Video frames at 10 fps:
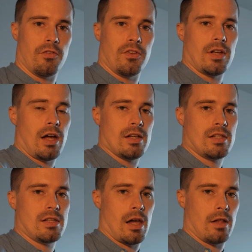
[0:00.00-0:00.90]
of the day
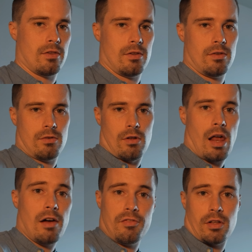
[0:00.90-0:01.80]
is at the
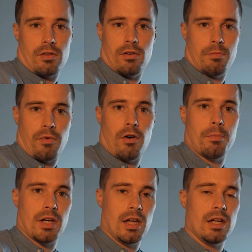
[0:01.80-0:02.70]
left, at the
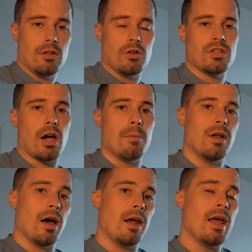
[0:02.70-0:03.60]
very beginning in your
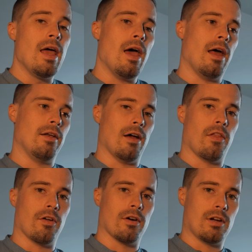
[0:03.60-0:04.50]
timeline, and the
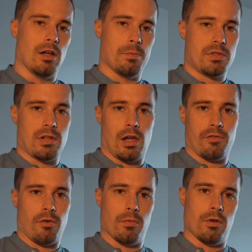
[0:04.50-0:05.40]
other clips,
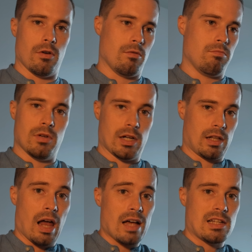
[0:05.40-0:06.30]
like from the
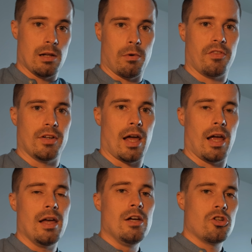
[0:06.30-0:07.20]
last clip of the
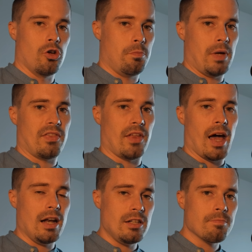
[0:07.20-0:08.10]
day, should be at the
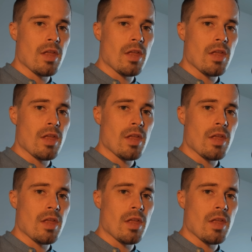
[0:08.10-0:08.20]
end.